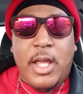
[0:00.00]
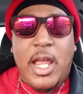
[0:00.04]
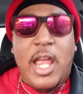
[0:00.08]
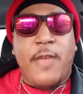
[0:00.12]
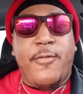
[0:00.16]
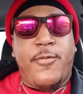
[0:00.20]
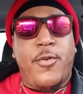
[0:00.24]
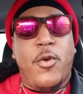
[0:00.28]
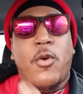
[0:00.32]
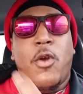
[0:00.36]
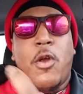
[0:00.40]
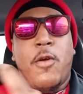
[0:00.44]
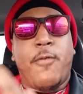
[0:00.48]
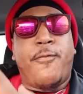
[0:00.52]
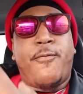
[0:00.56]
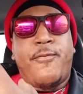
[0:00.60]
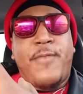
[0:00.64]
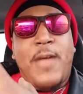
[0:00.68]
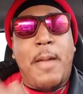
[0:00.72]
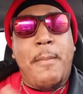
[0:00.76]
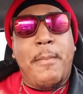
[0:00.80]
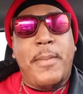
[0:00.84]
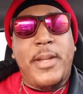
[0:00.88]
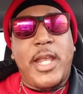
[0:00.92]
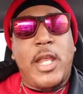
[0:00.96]
If you're a
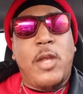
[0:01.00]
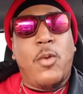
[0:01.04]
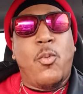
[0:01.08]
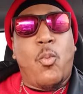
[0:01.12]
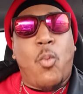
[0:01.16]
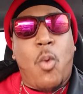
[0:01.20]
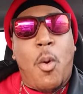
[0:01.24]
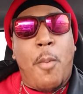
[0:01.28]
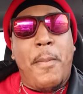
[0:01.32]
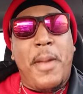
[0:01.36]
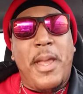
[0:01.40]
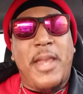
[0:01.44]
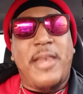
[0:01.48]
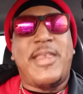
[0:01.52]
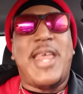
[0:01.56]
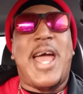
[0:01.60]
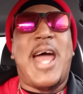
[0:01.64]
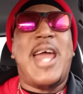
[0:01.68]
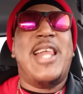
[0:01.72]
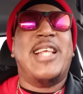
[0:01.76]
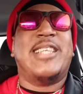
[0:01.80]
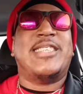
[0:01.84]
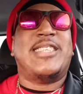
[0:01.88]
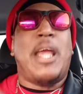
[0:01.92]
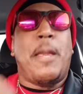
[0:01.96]
feminine woman,
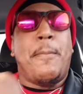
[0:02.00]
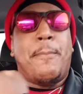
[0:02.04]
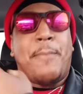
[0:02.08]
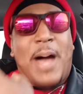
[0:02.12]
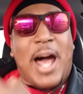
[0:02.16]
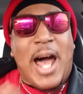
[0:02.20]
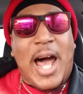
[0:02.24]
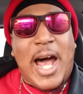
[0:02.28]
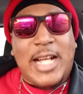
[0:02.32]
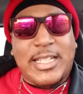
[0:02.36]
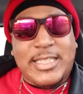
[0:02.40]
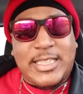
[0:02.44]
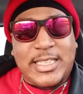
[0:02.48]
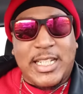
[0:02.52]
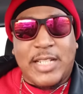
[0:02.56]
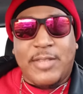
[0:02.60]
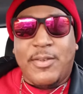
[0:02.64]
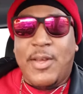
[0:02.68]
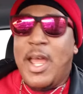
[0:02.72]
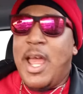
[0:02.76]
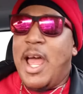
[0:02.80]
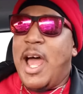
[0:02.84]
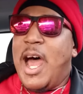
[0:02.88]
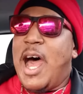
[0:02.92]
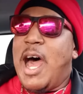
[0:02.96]
that is a
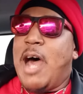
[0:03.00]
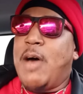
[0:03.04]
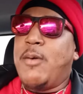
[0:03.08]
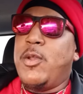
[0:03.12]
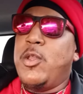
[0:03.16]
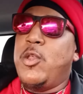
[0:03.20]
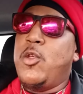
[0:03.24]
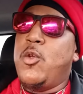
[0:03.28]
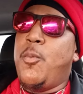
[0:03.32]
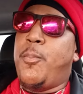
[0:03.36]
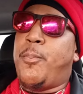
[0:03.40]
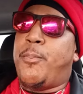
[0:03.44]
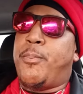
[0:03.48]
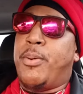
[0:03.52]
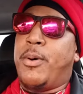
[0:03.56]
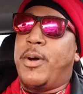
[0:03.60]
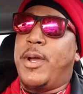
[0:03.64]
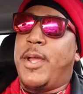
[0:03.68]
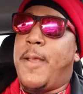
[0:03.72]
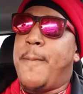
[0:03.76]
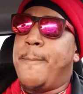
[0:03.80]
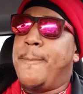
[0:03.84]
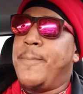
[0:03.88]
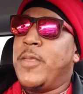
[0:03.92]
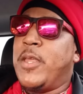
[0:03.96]
positive. How do you
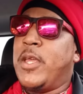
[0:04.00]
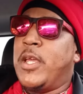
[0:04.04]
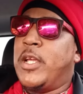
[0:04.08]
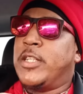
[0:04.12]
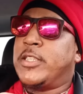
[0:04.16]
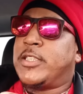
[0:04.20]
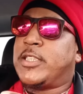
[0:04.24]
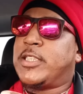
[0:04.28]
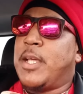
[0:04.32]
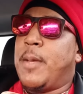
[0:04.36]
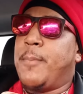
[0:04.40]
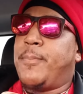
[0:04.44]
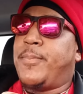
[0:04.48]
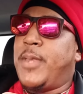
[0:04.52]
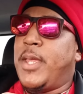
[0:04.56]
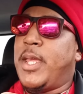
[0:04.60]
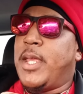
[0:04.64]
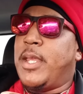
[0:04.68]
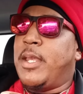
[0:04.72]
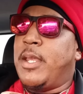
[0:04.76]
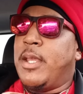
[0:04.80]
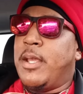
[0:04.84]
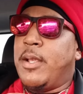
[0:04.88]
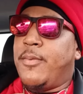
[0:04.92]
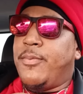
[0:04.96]
put
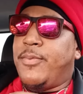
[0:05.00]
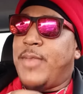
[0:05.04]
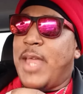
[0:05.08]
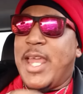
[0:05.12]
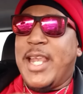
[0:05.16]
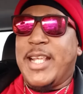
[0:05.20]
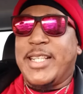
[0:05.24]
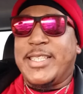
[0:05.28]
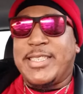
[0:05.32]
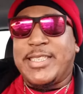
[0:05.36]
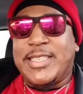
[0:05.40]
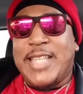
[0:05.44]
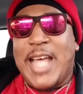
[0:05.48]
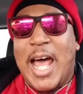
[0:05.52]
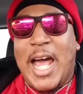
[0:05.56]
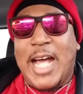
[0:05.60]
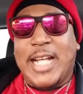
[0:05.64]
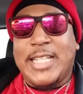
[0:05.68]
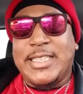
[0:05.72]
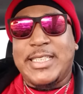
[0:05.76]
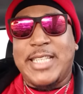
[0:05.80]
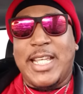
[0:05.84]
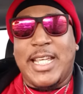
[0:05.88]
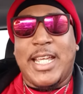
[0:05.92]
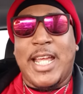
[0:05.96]
something that is
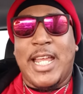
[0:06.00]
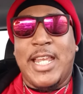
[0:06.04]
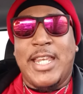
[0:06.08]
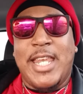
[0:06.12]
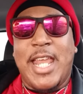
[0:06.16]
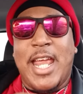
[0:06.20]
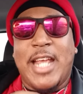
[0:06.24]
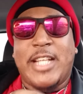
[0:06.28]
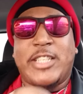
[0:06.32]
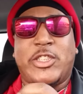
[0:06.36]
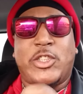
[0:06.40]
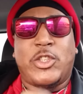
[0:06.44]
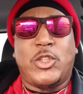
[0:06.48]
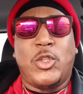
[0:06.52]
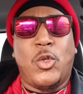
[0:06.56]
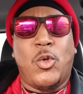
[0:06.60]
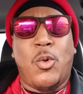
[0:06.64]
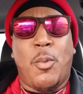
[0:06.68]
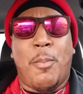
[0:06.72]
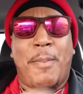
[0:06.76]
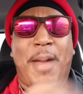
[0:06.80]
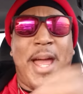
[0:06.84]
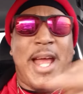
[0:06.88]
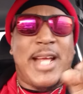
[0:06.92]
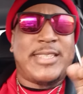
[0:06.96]
toxic next
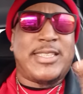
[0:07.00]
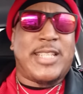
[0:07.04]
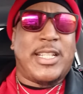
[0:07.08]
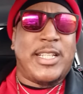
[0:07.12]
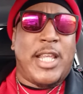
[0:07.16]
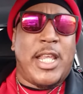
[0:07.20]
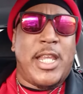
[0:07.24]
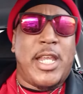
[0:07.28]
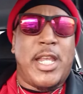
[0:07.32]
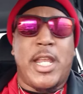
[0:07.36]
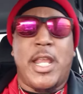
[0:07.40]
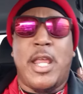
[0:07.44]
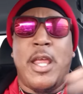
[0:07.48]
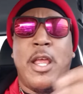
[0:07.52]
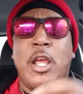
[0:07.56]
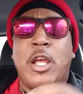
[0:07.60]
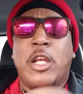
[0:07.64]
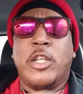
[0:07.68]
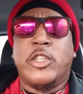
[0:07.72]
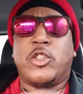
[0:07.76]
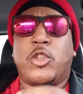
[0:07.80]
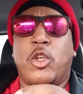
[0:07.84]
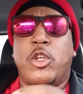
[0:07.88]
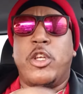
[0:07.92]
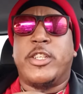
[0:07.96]
to masculinity?
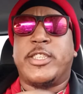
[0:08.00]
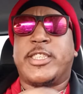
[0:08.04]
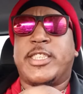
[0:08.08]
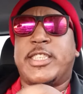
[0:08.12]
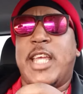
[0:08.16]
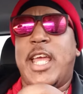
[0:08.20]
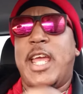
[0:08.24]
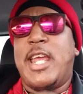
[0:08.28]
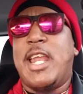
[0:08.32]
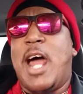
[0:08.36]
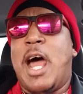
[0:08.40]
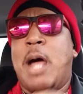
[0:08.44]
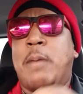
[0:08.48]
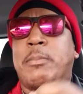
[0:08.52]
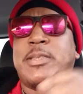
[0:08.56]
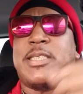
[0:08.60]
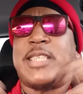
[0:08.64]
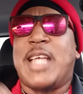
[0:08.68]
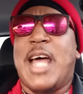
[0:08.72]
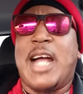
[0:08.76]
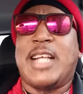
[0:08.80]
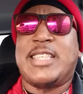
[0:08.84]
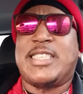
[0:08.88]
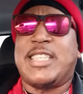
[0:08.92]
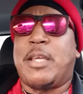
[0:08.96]
So you're saying I'm
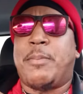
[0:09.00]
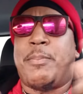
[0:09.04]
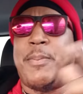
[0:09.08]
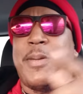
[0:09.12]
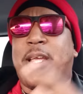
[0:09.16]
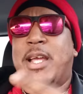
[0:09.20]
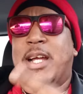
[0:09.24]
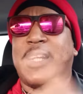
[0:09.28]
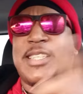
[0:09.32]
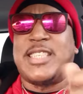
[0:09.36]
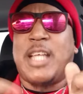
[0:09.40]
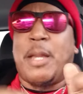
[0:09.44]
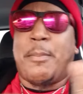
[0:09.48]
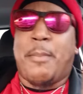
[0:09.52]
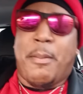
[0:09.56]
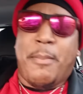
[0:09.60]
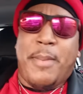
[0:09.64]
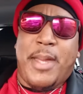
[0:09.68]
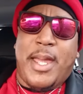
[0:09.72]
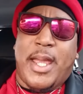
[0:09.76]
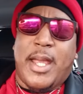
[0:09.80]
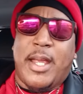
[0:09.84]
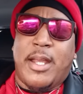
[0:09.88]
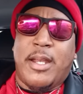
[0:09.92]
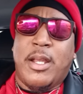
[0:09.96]
toxic because I'm a
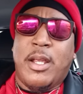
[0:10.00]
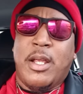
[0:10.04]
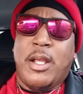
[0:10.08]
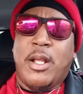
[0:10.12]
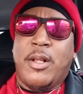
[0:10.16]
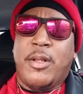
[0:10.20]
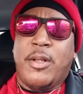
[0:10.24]
man.